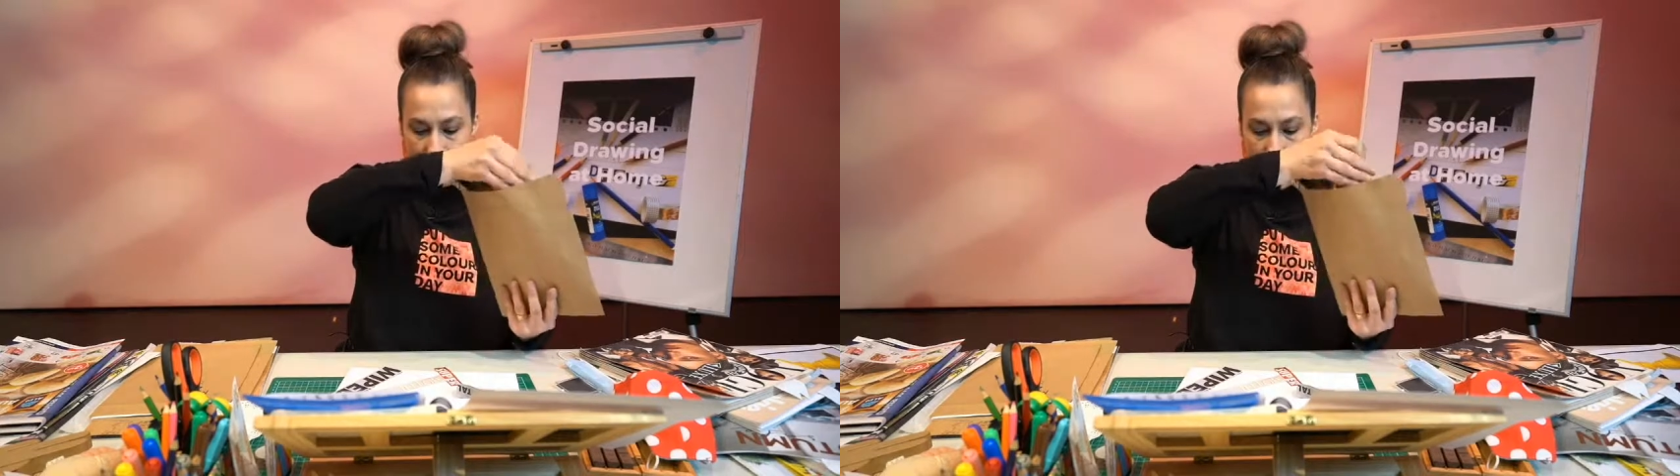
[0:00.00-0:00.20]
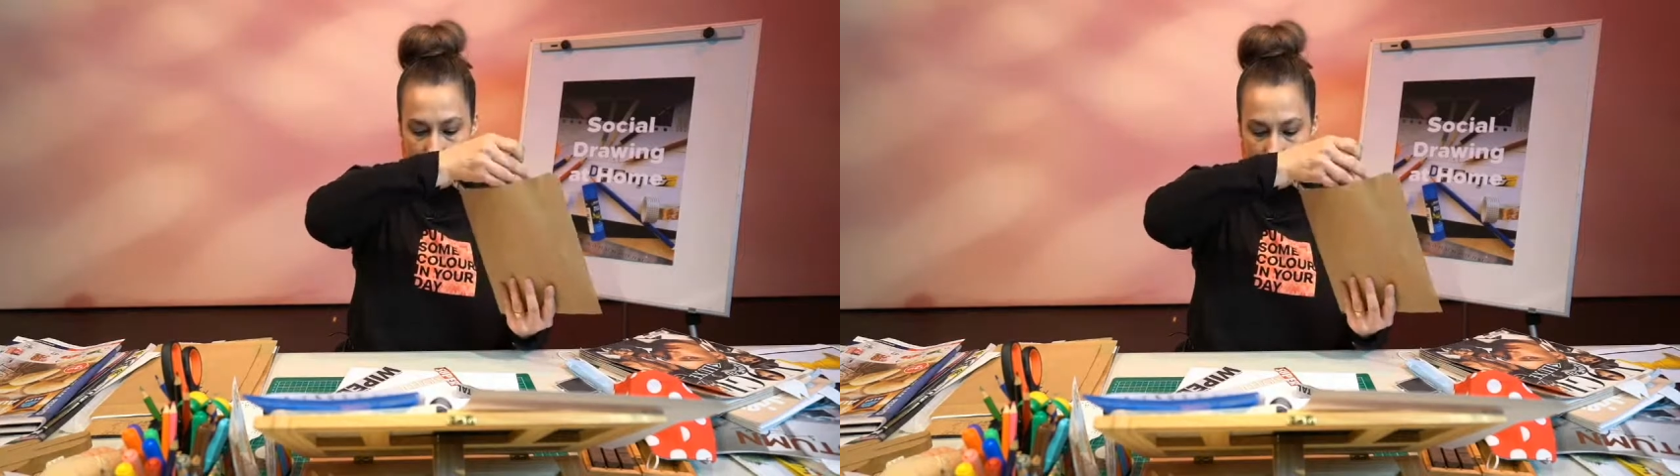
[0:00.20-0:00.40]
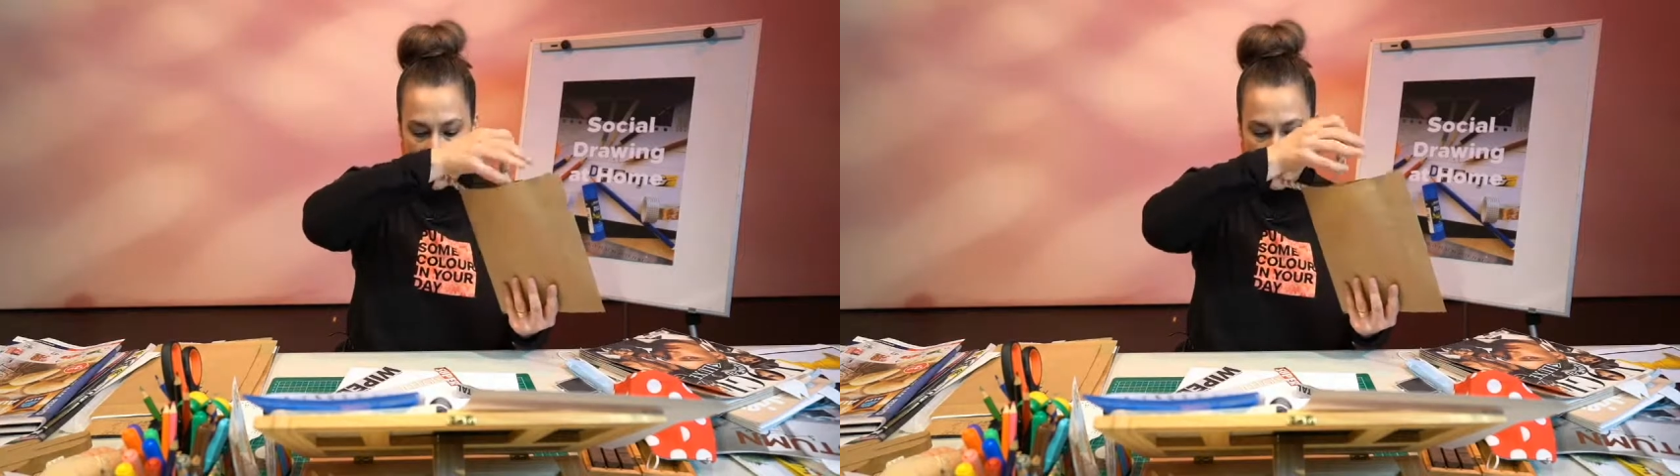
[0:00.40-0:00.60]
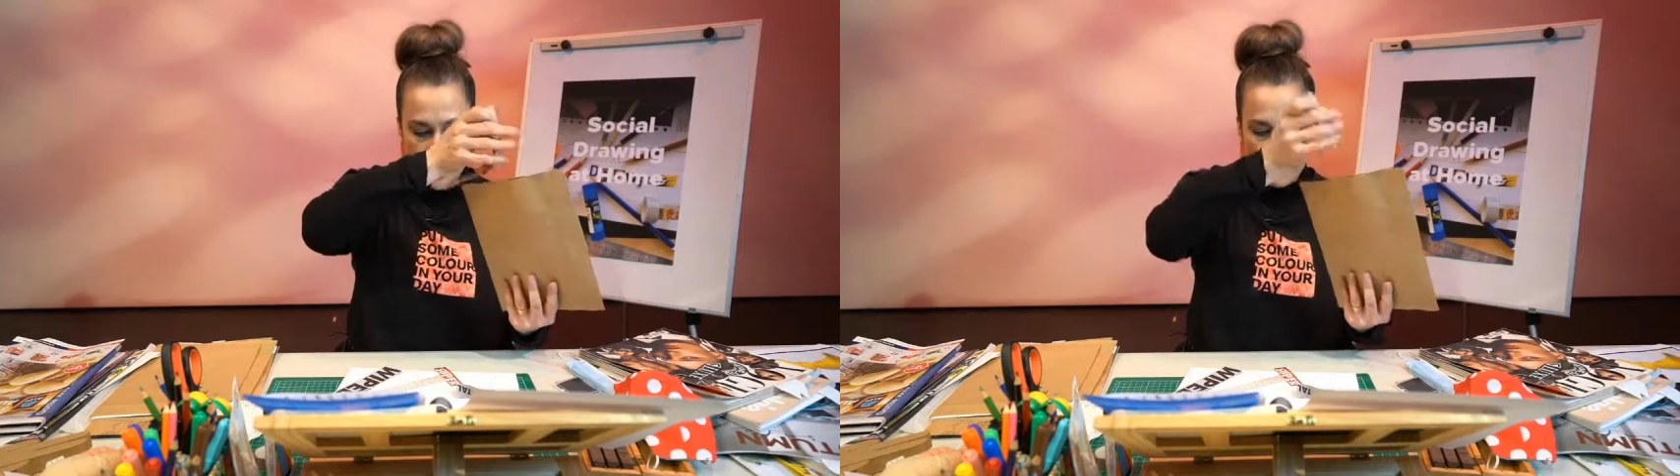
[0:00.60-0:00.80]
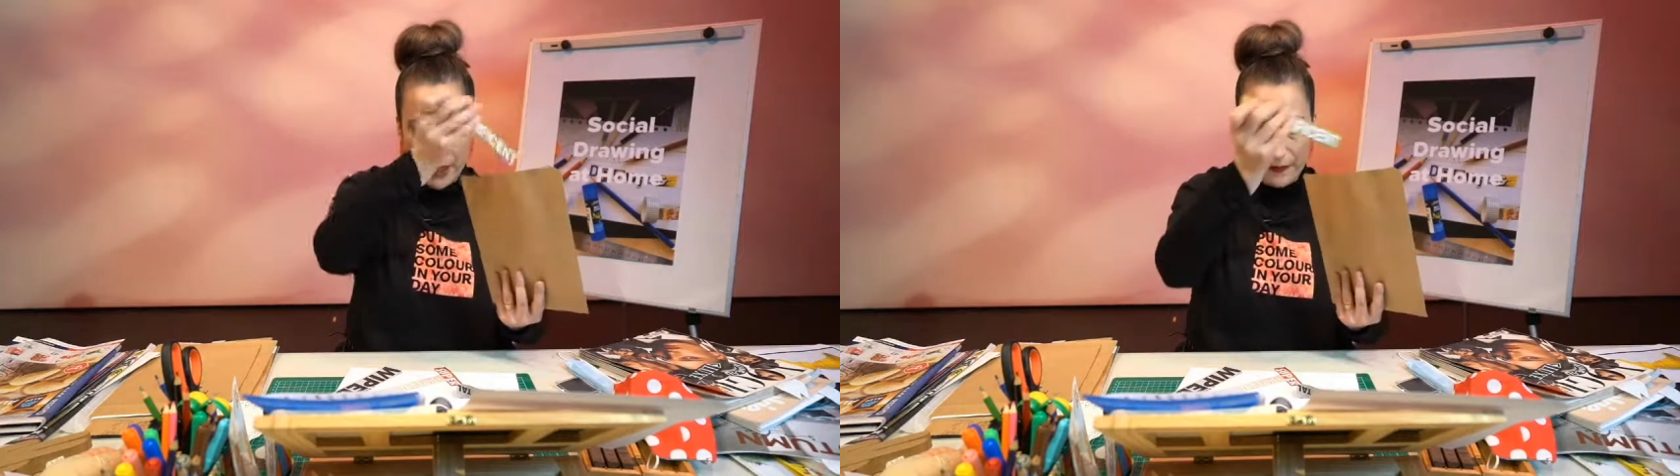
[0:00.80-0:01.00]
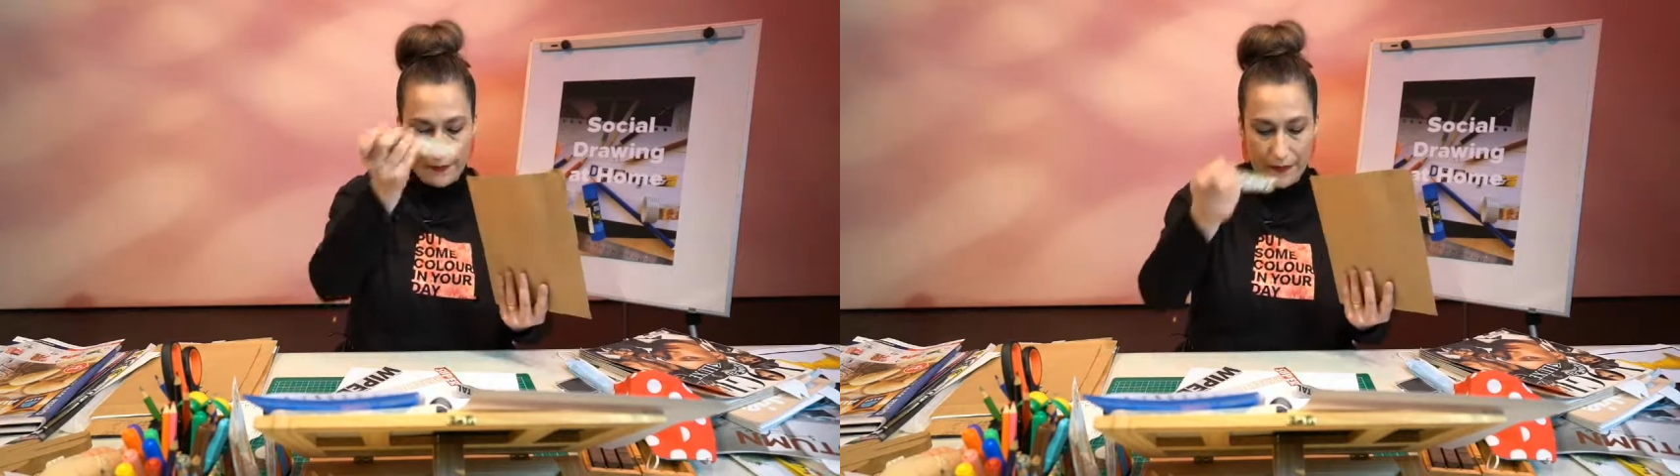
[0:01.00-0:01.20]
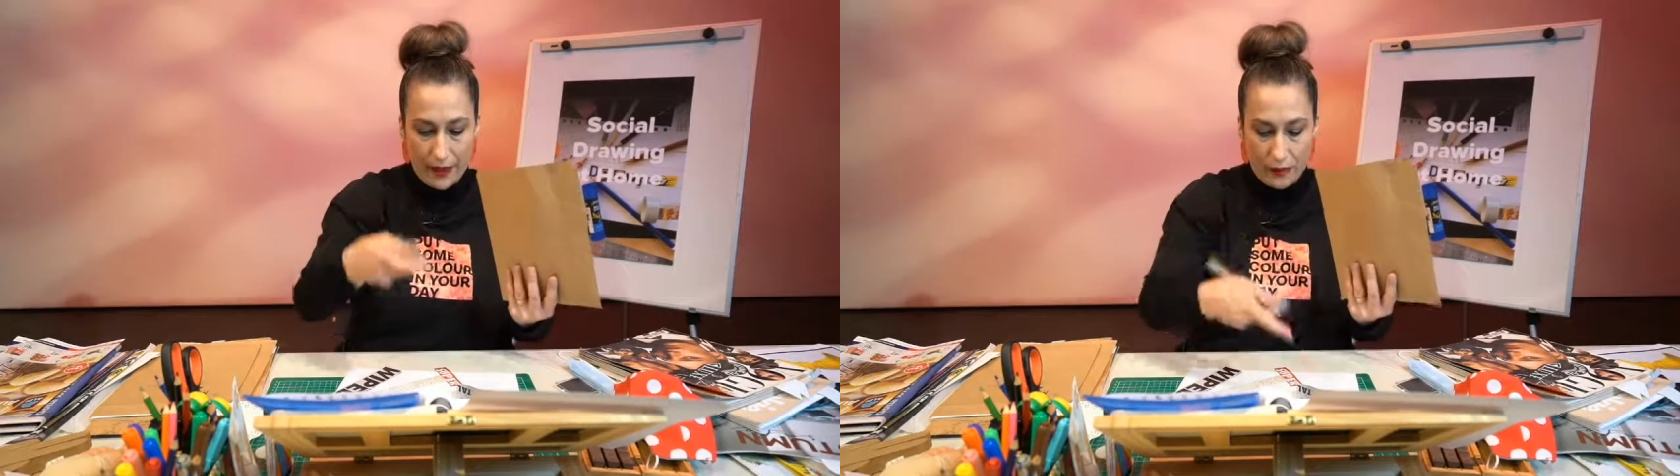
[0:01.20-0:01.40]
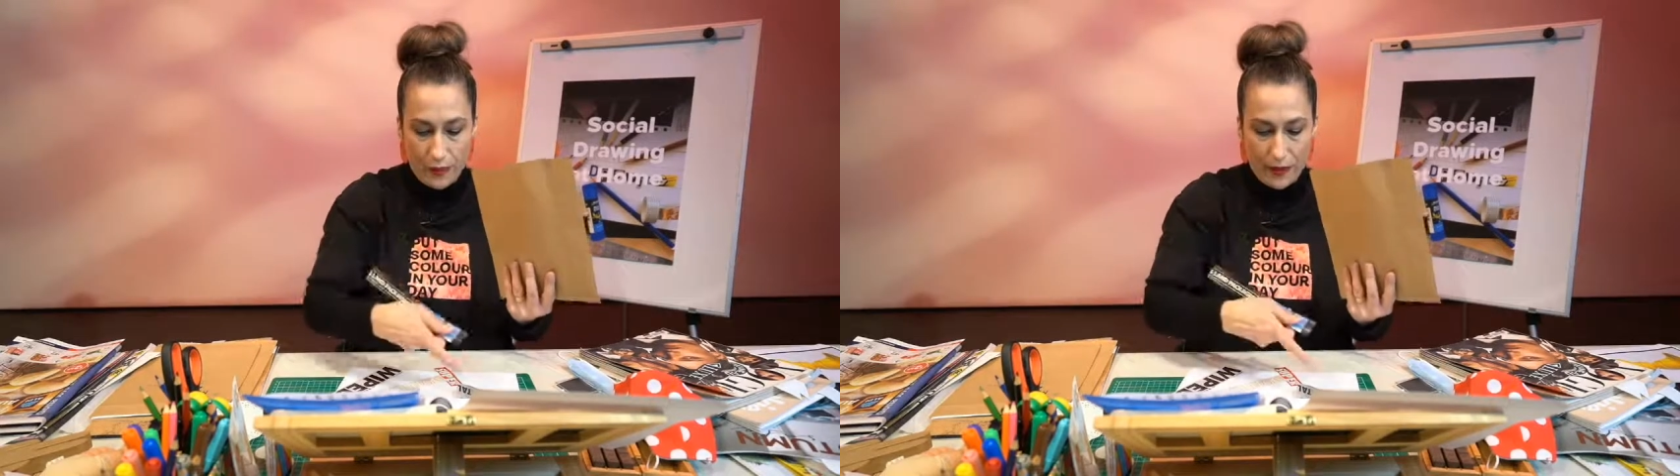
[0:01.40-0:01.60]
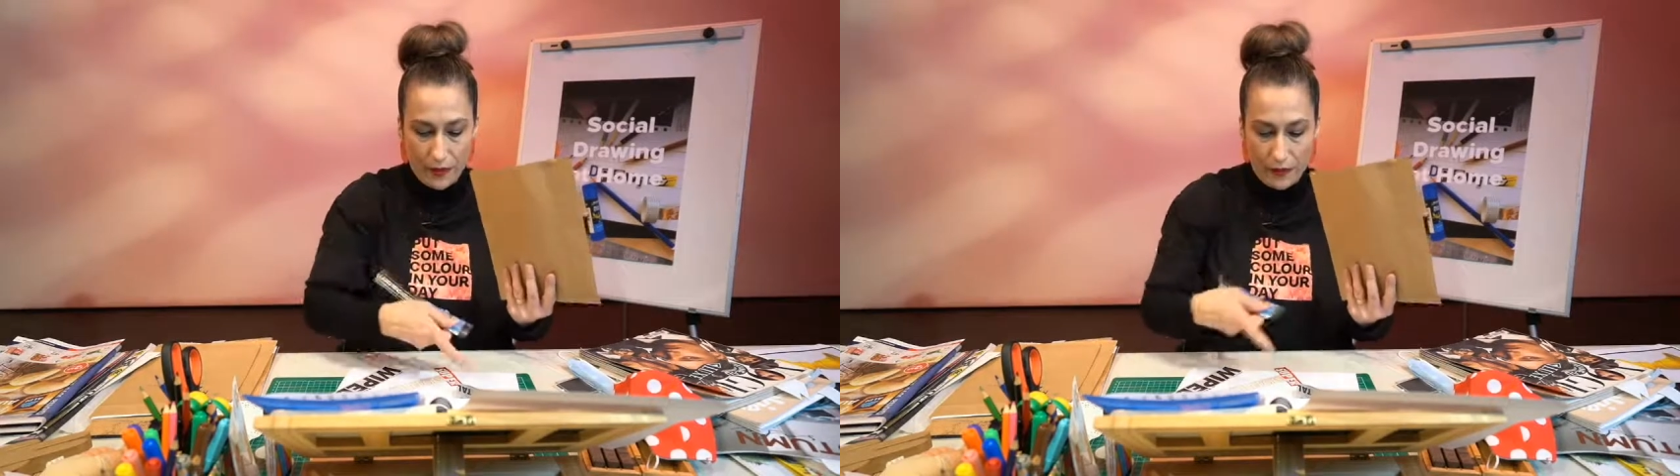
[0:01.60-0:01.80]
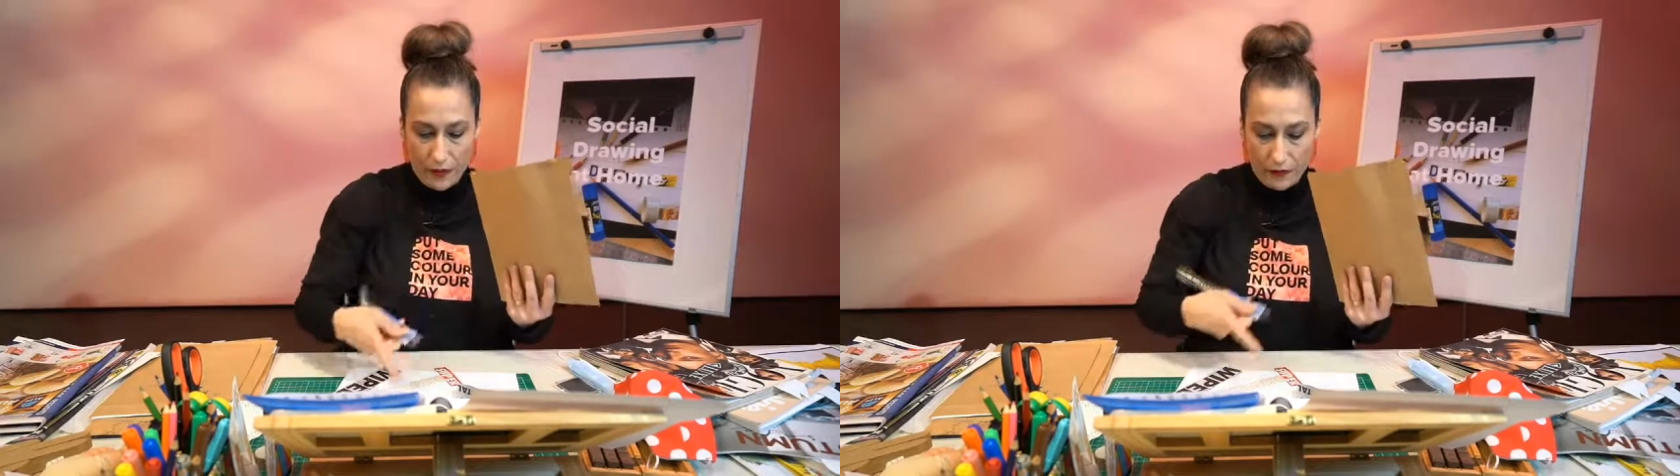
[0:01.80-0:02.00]
how many words do I have now? 1,
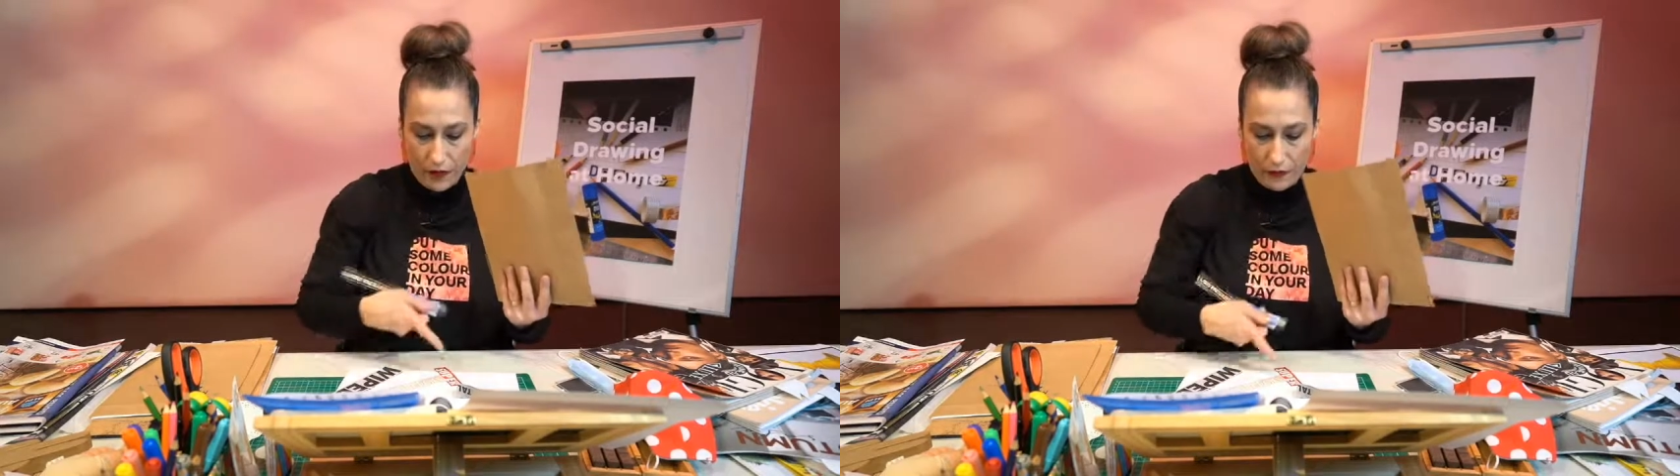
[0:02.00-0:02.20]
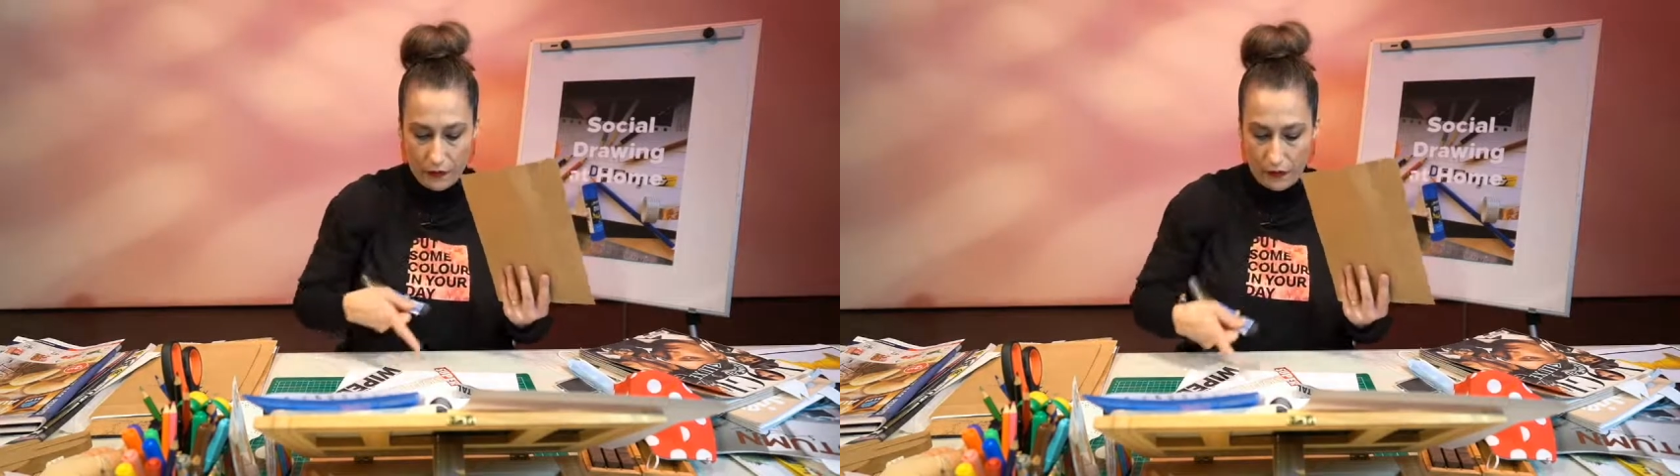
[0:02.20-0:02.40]
2, 3, 4,